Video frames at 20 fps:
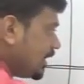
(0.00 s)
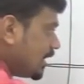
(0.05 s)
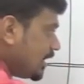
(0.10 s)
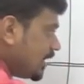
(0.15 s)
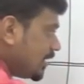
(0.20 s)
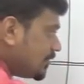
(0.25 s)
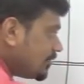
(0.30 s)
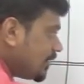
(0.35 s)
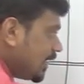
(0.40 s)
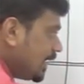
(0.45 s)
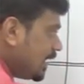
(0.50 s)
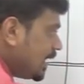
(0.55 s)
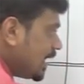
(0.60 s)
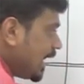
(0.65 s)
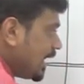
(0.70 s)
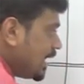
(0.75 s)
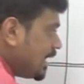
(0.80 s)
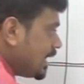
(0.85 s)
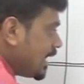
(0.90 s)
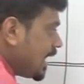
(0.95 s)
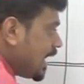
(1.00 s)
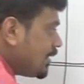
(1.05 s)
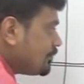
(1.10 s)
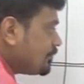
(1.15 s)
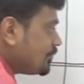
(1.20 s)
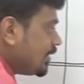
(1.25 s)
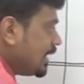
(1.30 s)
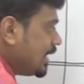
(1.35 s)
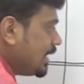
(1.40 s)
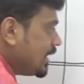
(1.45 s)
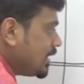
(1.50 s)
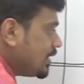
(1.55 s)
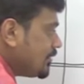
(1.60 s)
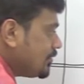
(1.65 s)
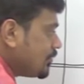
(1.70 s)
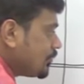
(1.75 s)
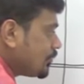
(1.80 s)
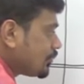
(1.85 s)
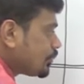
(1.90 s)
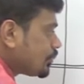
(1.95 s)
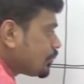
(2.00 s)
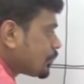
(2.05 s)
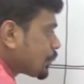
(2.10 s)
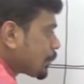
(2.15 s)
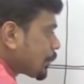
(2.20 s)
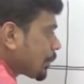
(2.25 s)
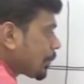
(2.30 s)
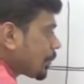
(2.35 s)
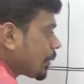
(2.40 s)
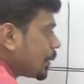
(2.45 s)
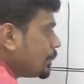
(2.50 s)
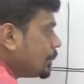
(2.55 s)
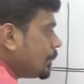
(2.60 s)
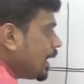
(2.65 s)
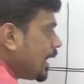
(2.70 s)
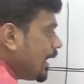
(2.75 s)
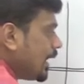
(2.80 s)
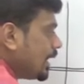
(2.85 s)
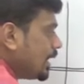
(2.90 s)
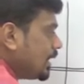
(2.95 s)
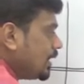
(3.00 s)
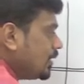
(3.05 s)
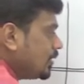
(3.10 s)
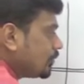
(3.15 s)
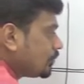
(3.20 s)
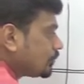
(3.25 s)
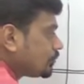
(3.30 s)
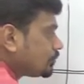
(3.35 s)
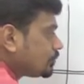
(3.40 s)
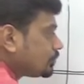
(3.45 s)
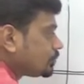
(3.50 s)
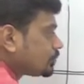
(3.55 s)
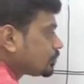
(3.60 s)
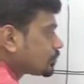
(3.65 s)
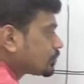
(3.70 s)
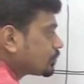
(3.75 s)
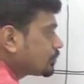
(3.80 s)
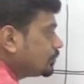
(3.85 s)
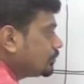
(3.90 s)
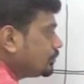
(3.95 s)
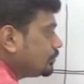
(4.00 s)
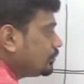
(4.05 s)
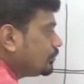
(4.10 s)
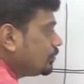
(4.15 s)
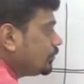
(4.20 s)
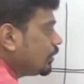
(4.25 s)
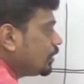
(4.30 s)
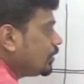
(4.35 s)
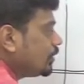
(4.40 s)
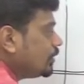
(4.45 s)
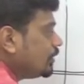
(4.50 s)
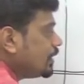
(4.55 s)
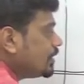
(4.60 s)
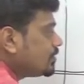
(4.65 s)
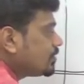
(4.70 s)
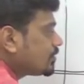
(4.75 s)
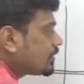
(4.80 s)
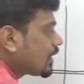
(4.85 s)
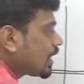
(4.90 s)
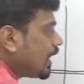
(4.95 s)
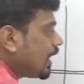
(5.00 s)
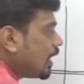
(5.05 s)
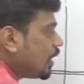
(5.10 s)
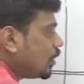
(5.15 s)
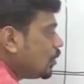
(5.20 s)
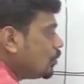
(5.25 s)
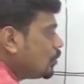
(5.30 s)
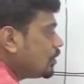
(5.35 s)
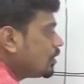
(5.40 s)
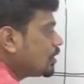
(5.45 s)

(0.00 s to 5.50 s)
One line gap will leave by discount